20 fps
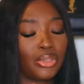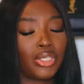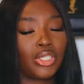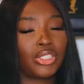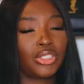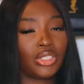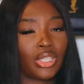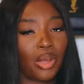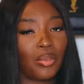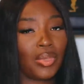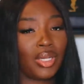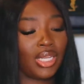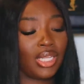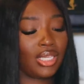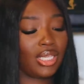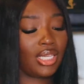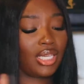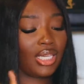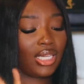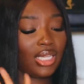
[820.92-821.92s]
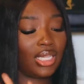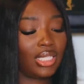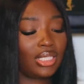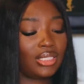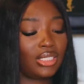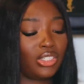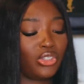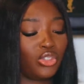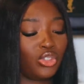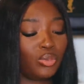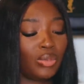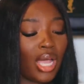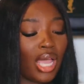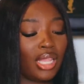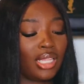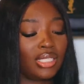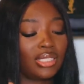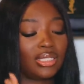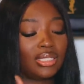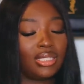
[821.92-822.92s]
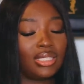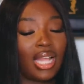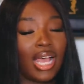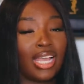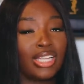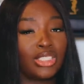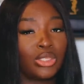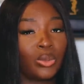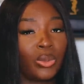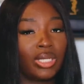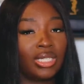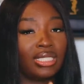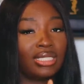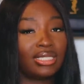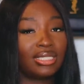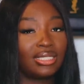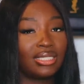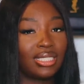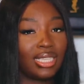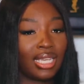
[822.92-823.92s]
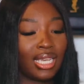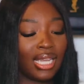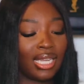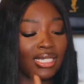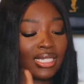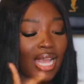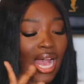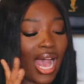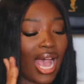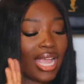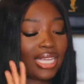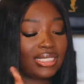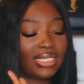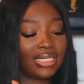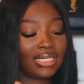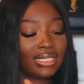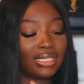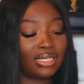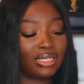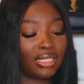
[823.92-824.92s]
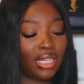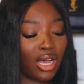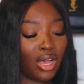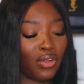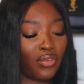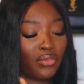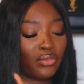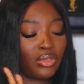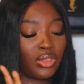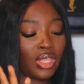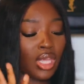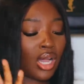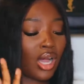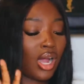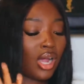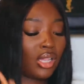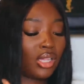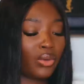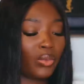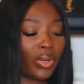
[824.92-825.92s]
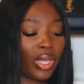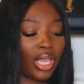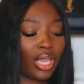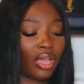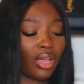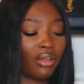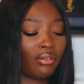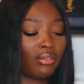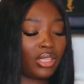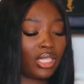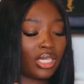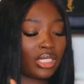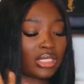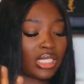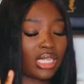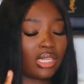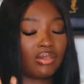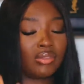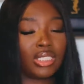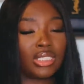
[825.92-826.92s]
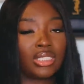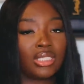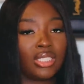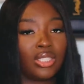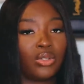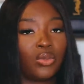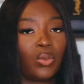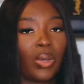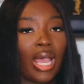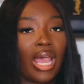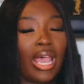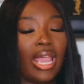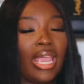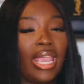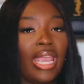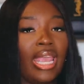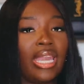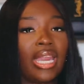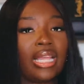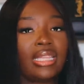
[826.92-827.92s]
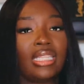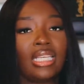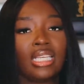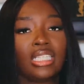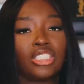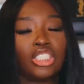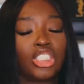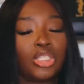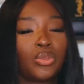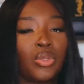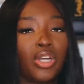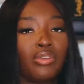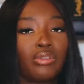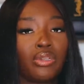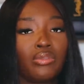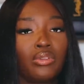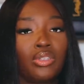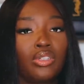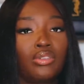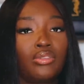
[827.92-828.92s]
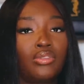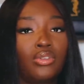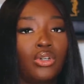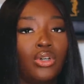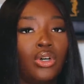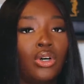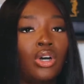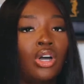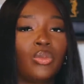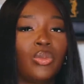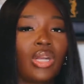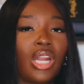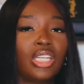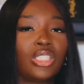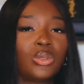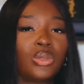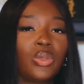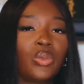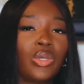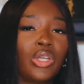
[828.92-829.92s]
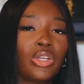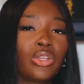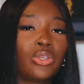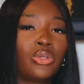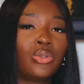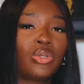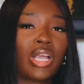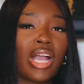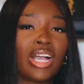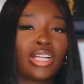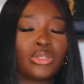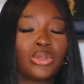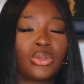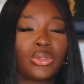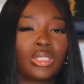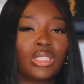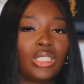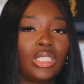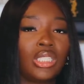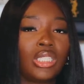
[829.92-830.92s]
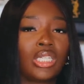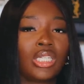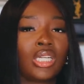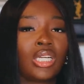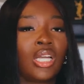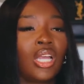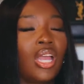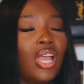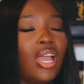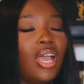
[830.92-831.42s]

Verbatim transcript: pretty sure I'm going to get is the New Balance 920 Sand I just love the colorway of this I love the silhouette and I think it's just perfect for the fall when I just want to wear a cute casual sneaker